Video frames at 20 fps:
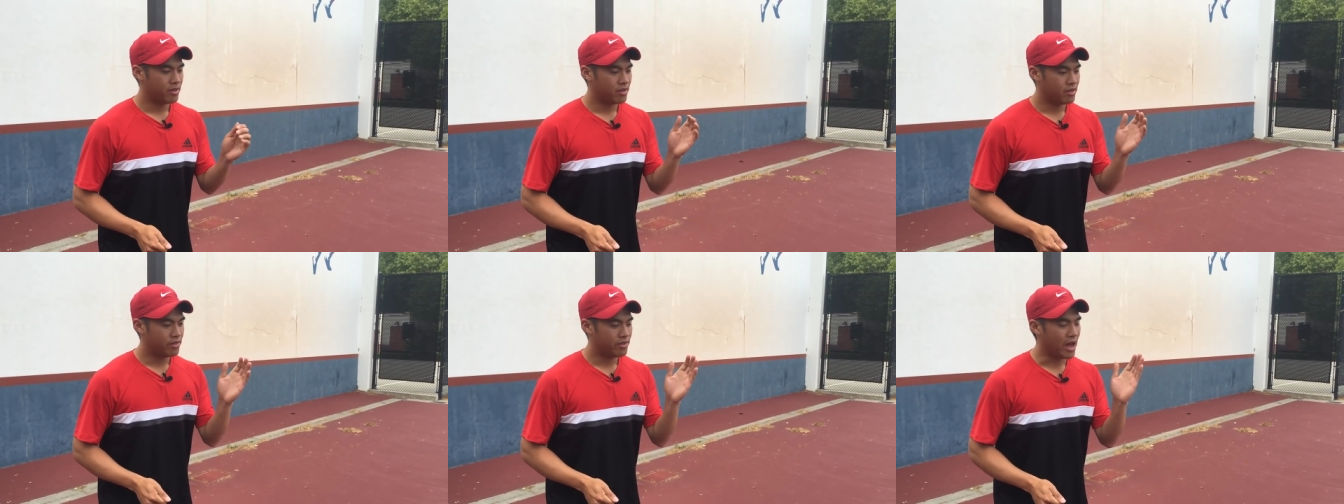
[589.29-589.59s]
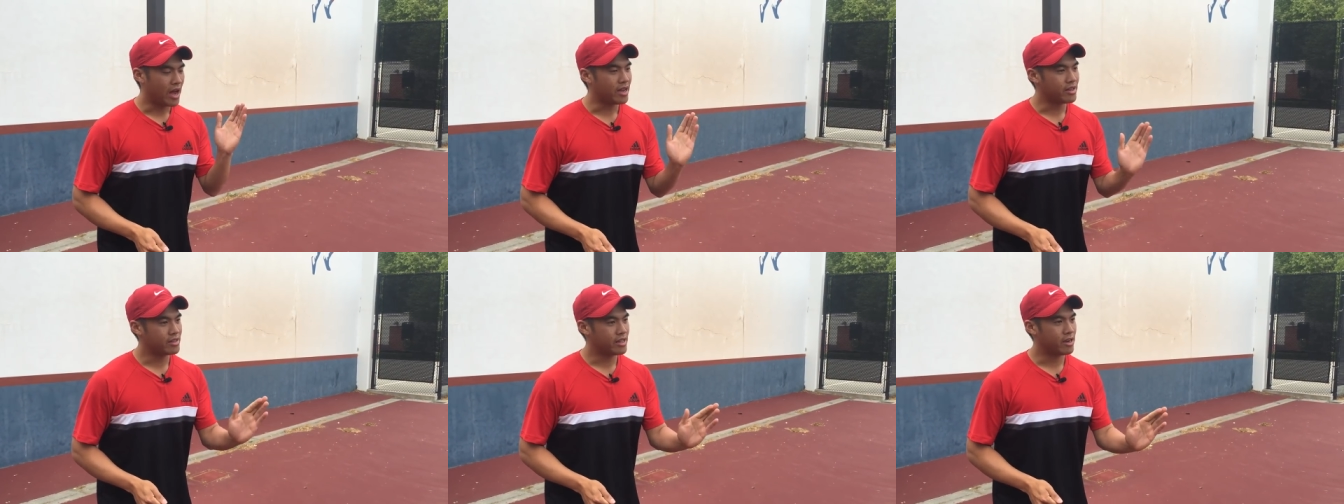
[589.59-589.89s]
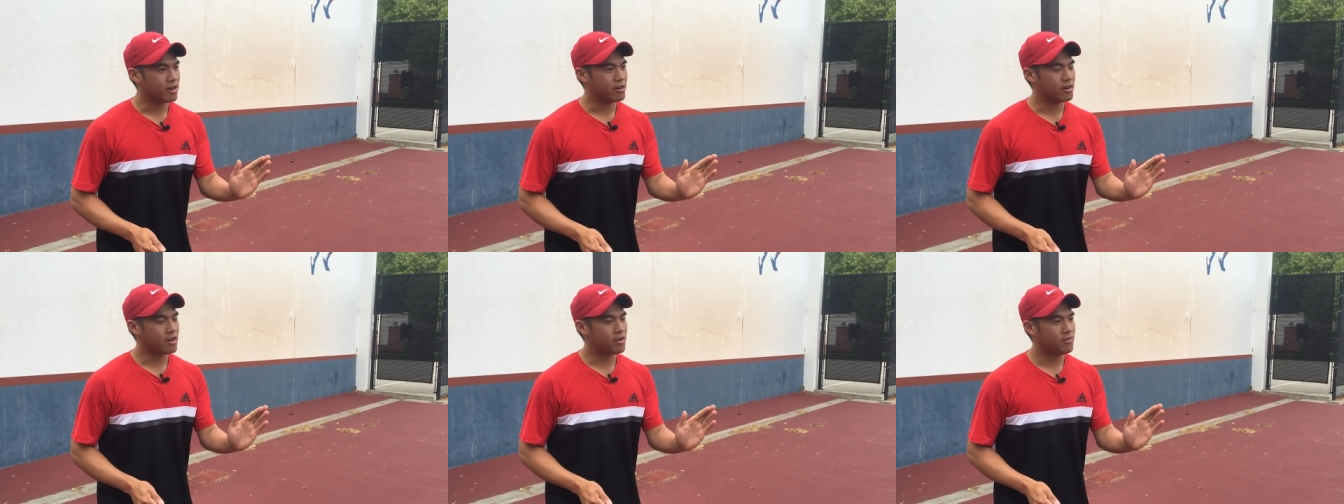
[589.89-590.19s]
that
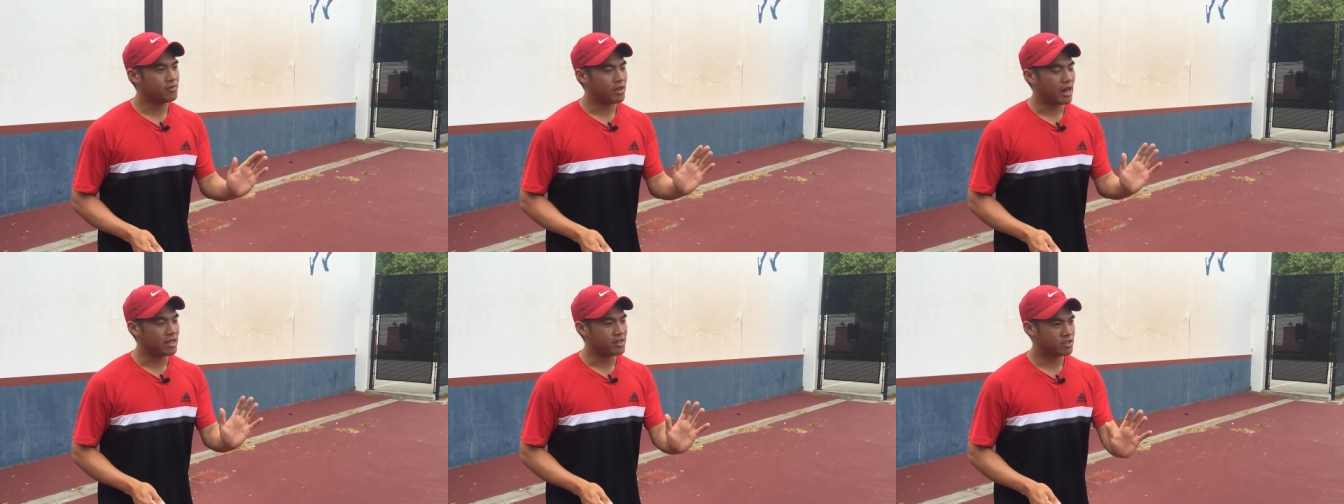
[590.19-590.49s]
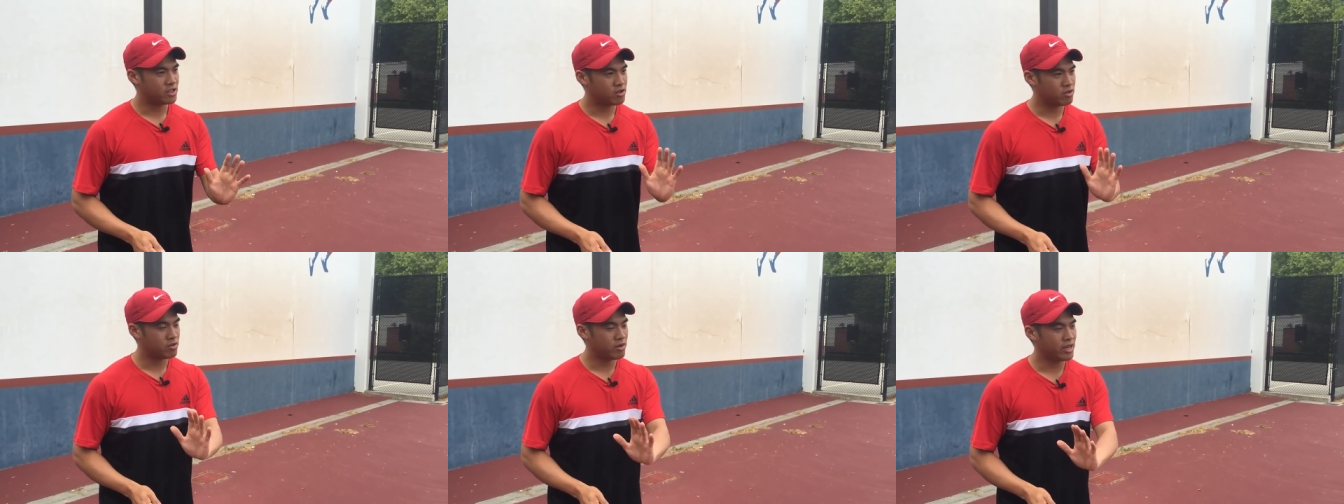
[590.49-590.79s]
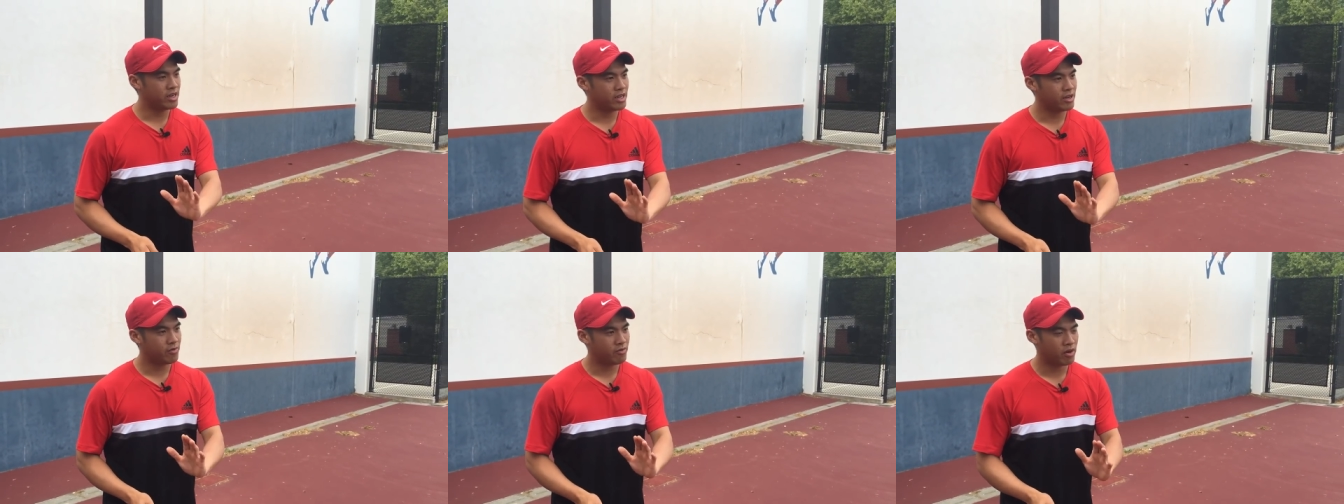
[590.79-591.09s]
narrative that's
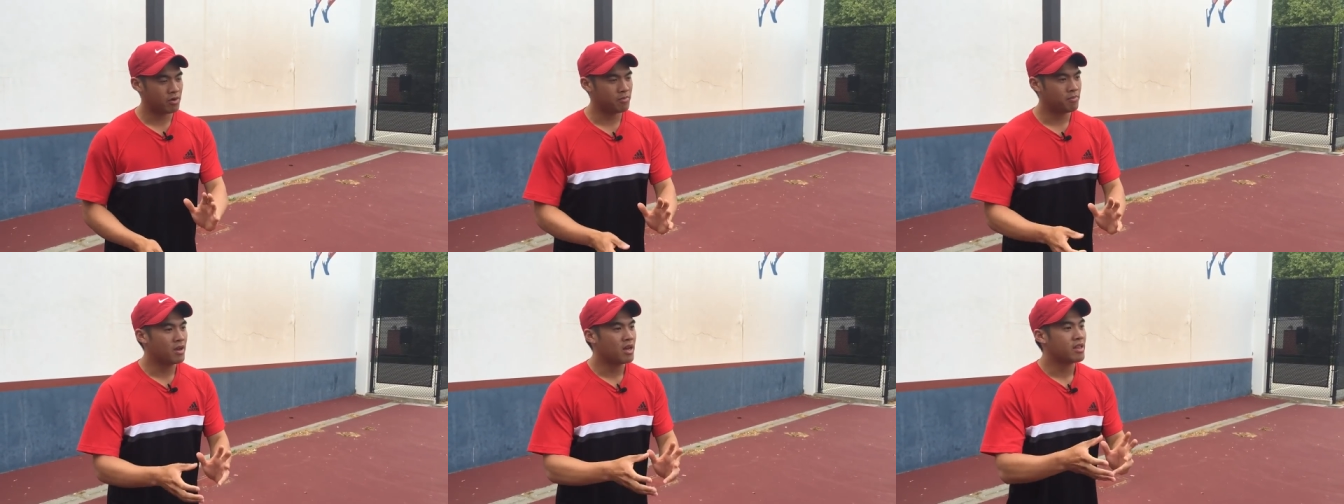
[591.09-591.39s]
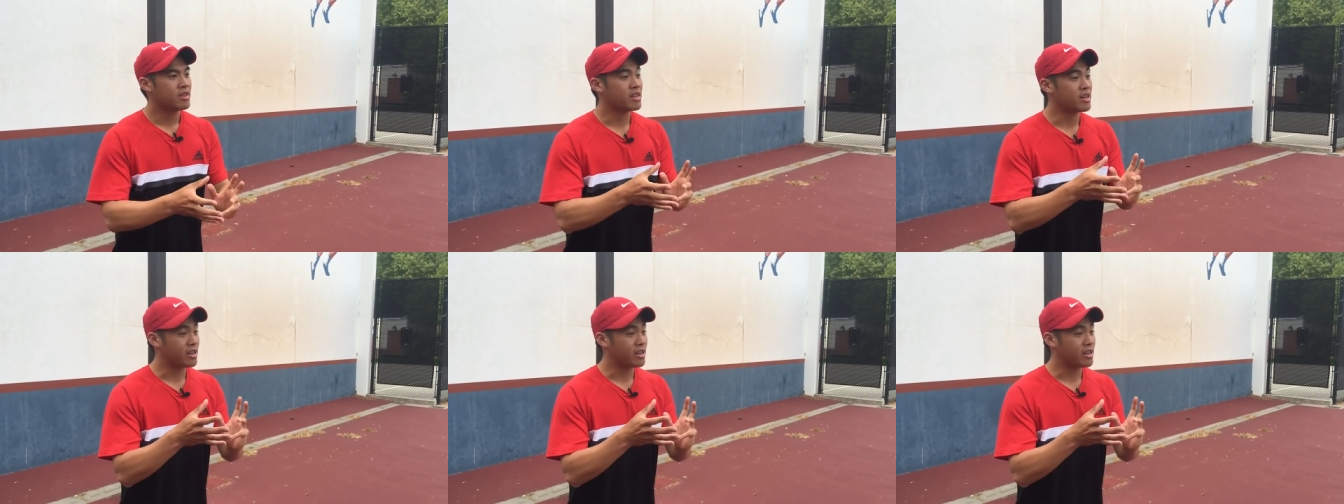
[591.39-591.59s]
created from